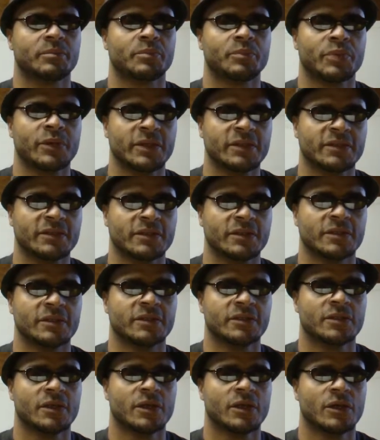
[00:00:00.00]

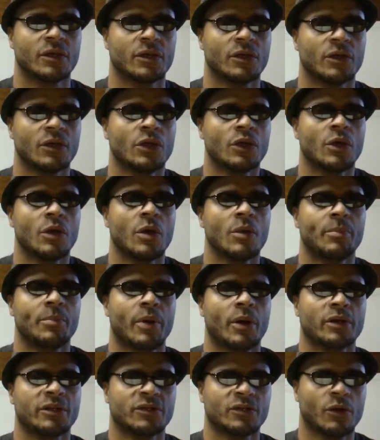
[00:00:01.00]
princes
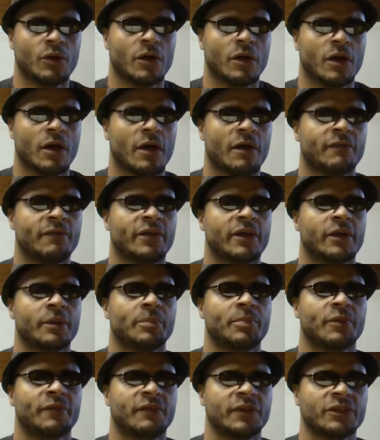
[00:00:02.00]
partook of their
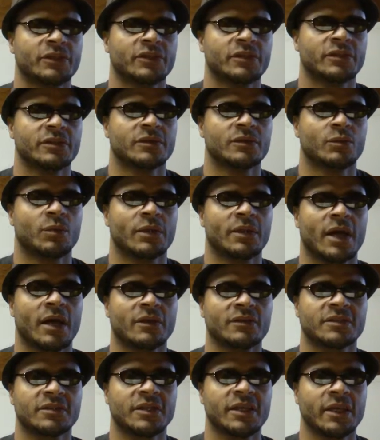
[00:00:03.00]
provisions
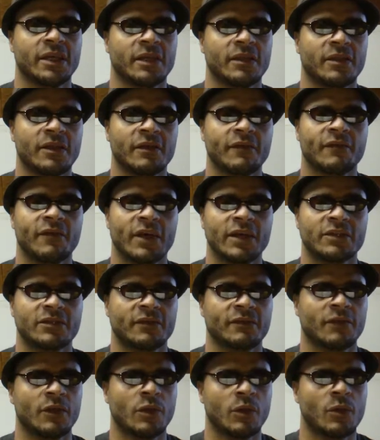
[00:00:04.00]
without seeking the advice
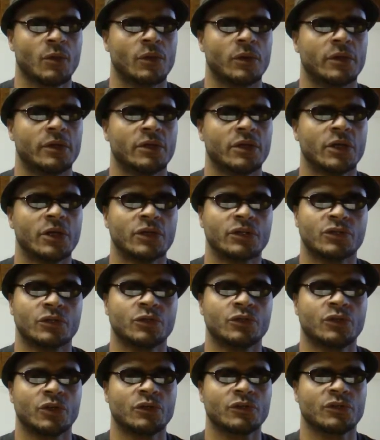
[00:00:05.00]
of the Lord.
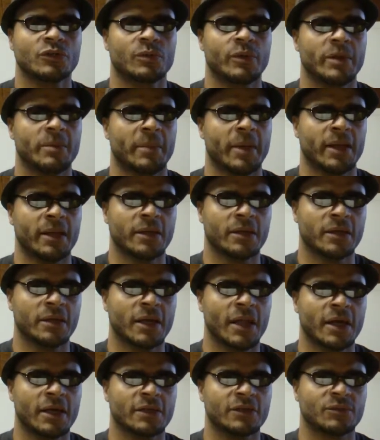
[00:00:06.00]
So Josue made an
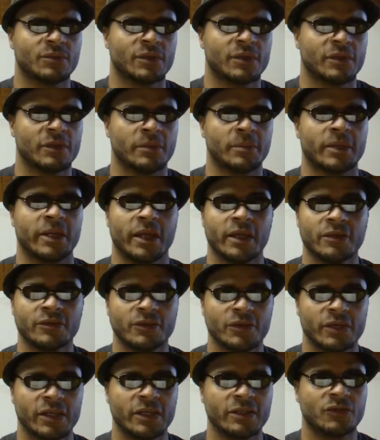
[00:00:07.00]
alliance with them and
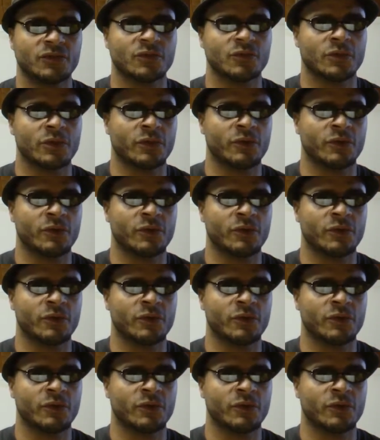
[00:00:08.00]
entered into an